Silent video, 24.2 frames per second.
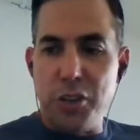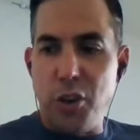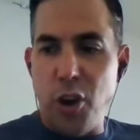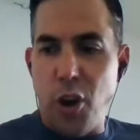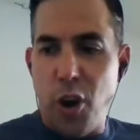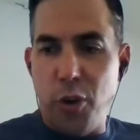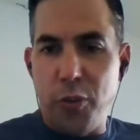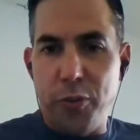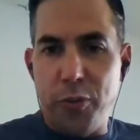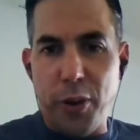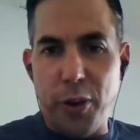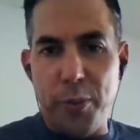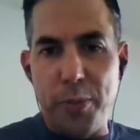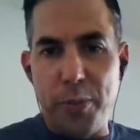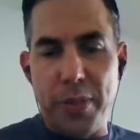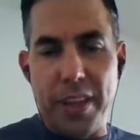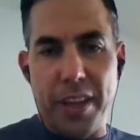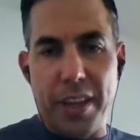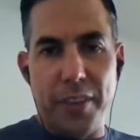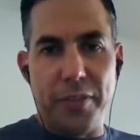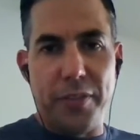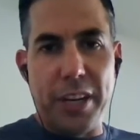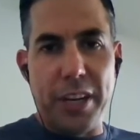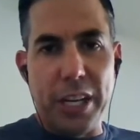you know from
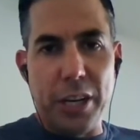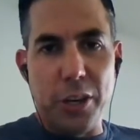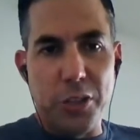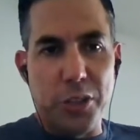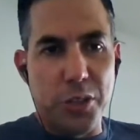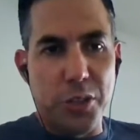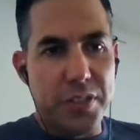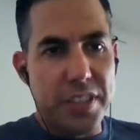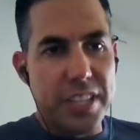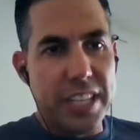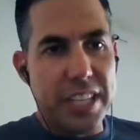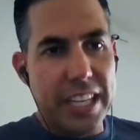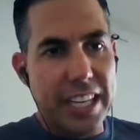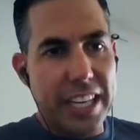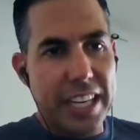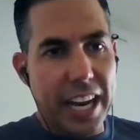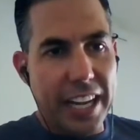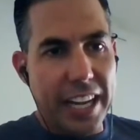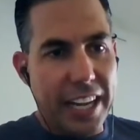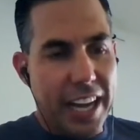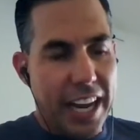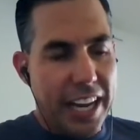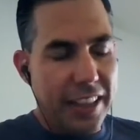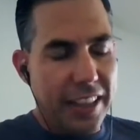the videos you've seen,
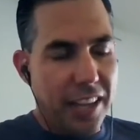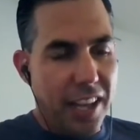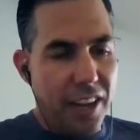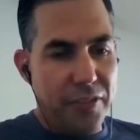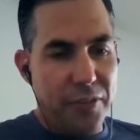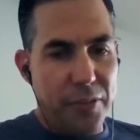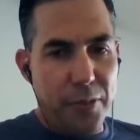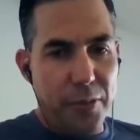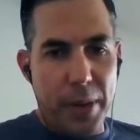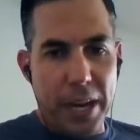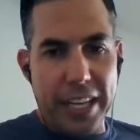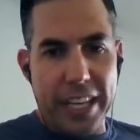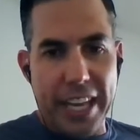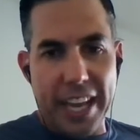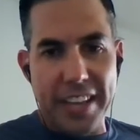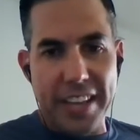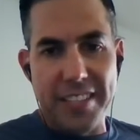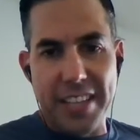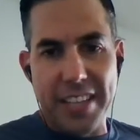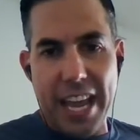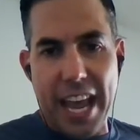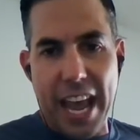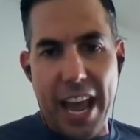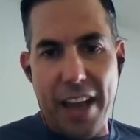I love for my
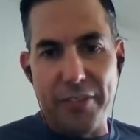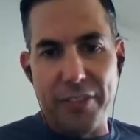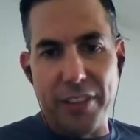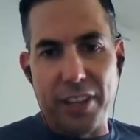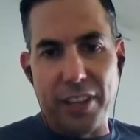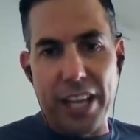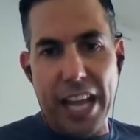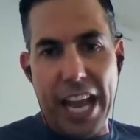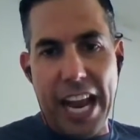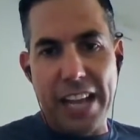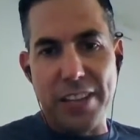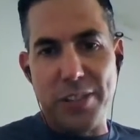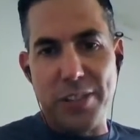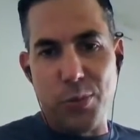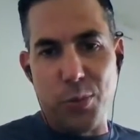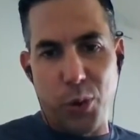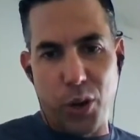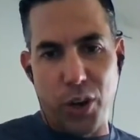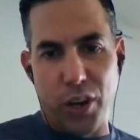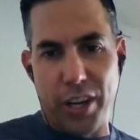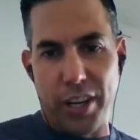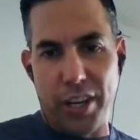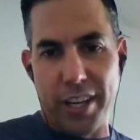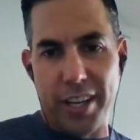guests to have the last
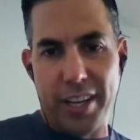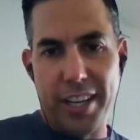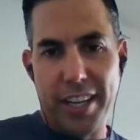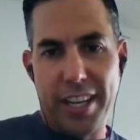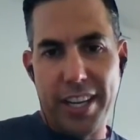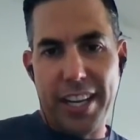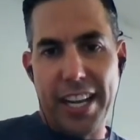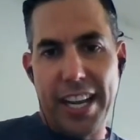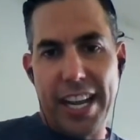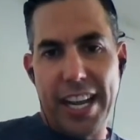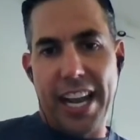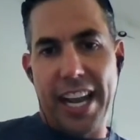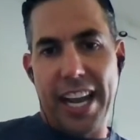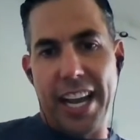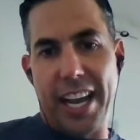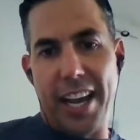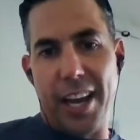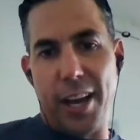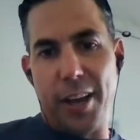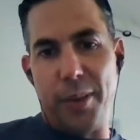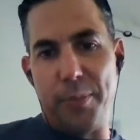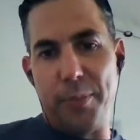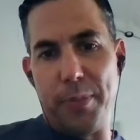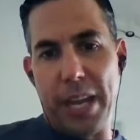word.
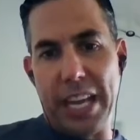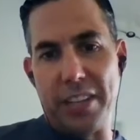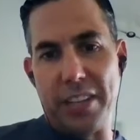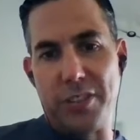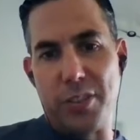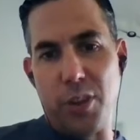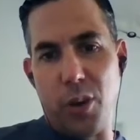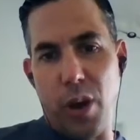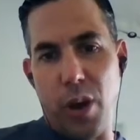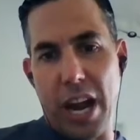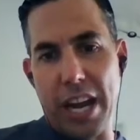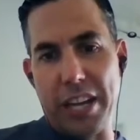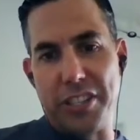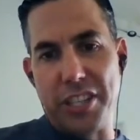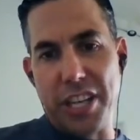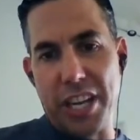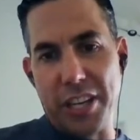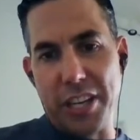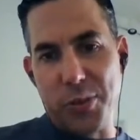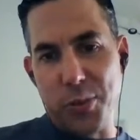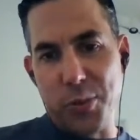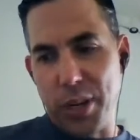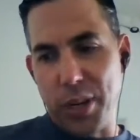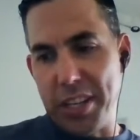And so I
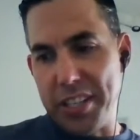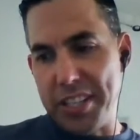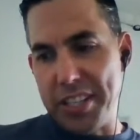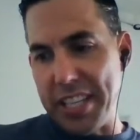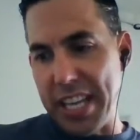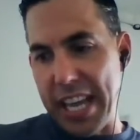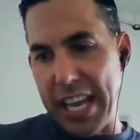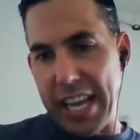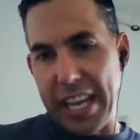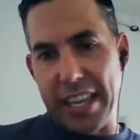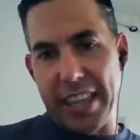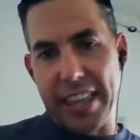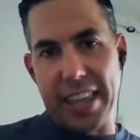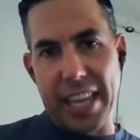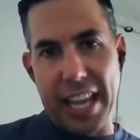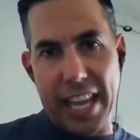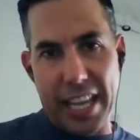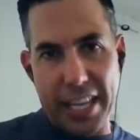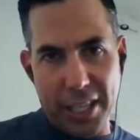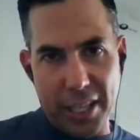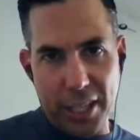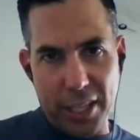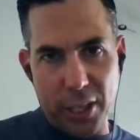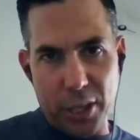just want to say
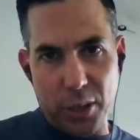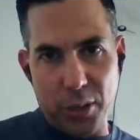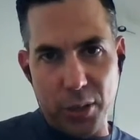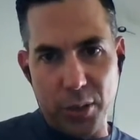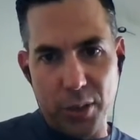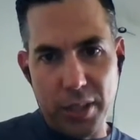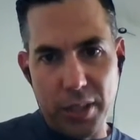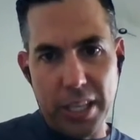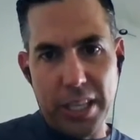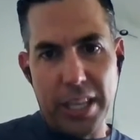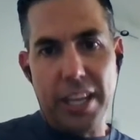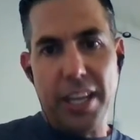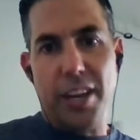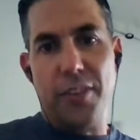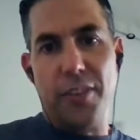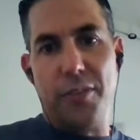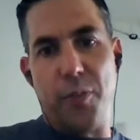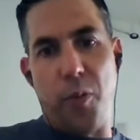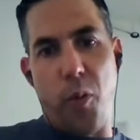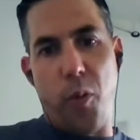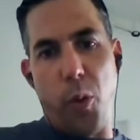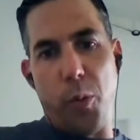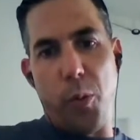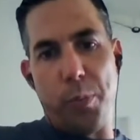thank you
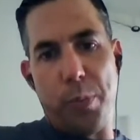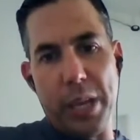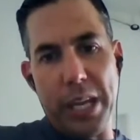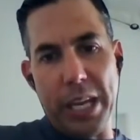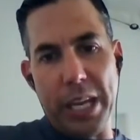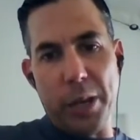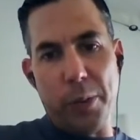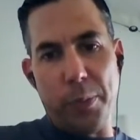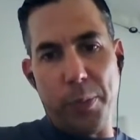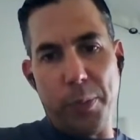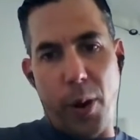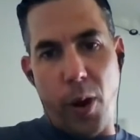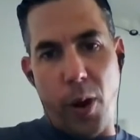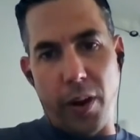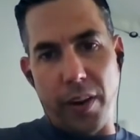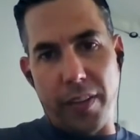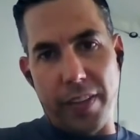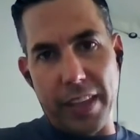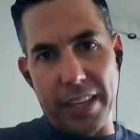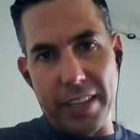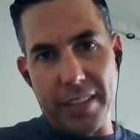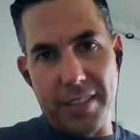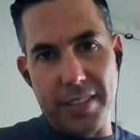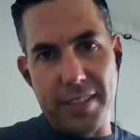for being a part
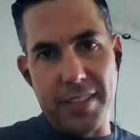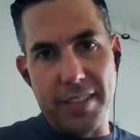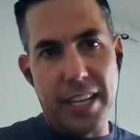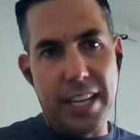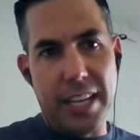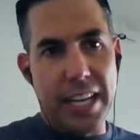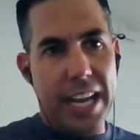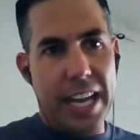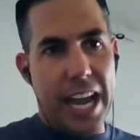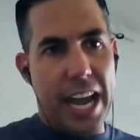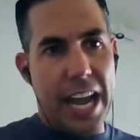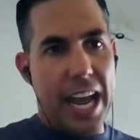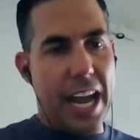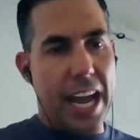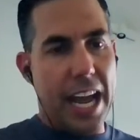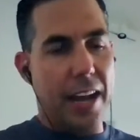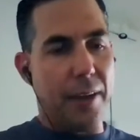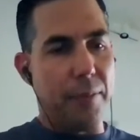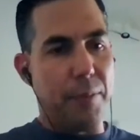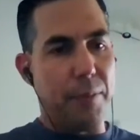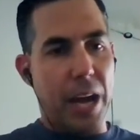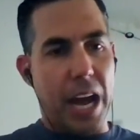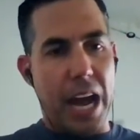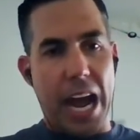of this.
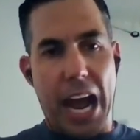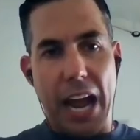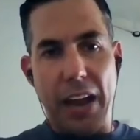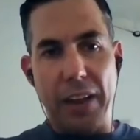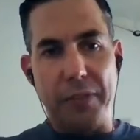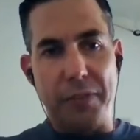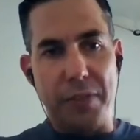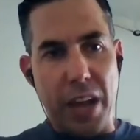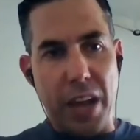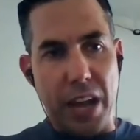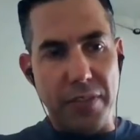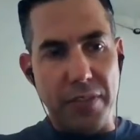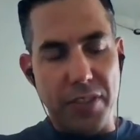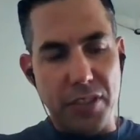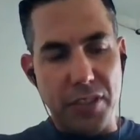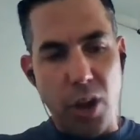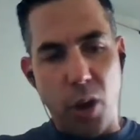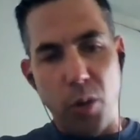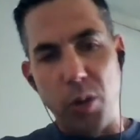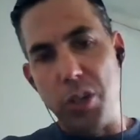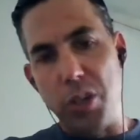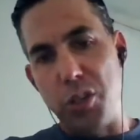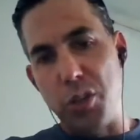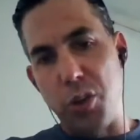I've
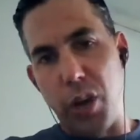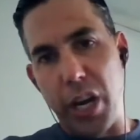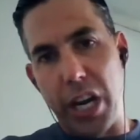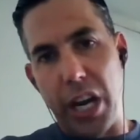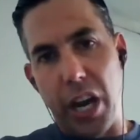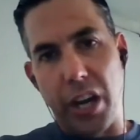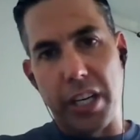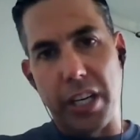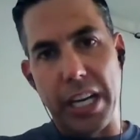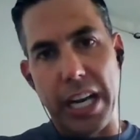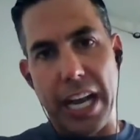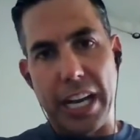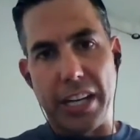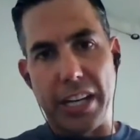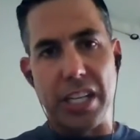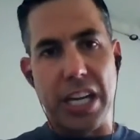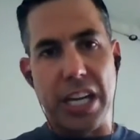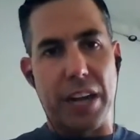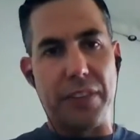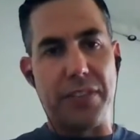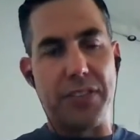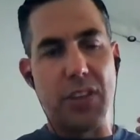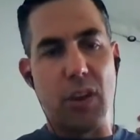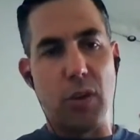so enjoyed our connection.
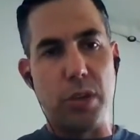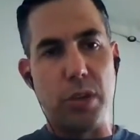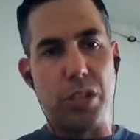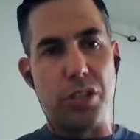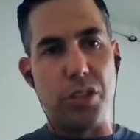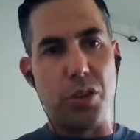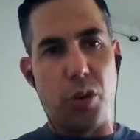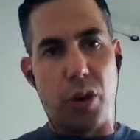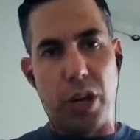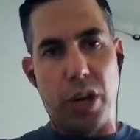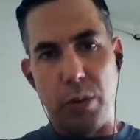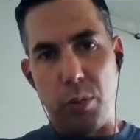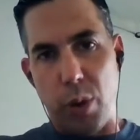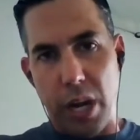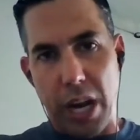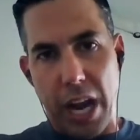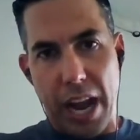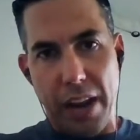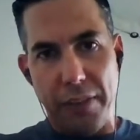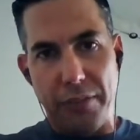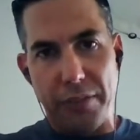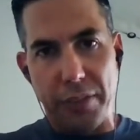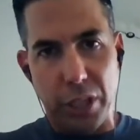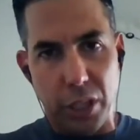I've so enjoyed what
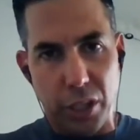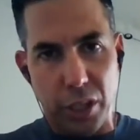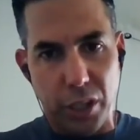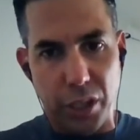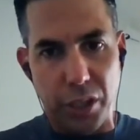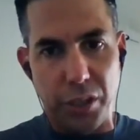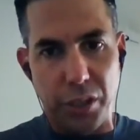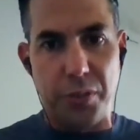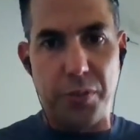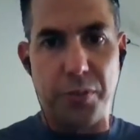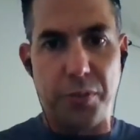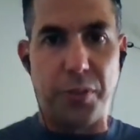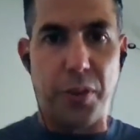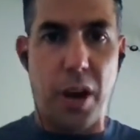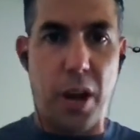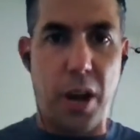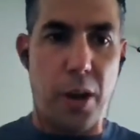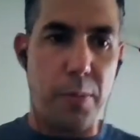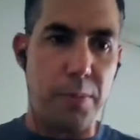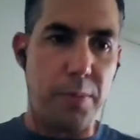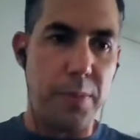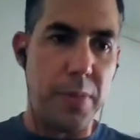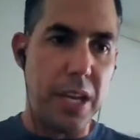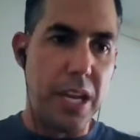I've learned
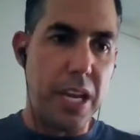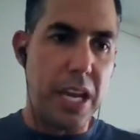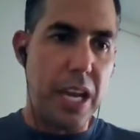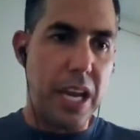from